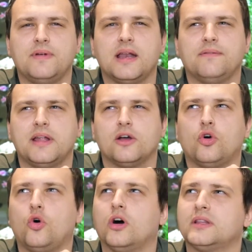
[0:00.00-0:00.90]
very, very
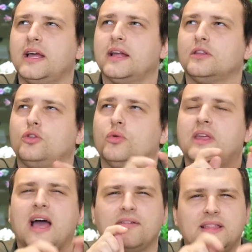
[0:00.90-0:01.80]
hot and you
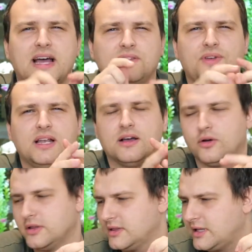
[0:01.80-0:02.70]
have that feeling
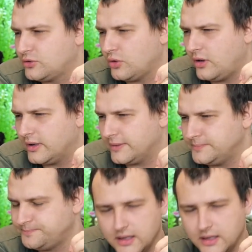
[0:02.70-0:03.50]
on the tongue.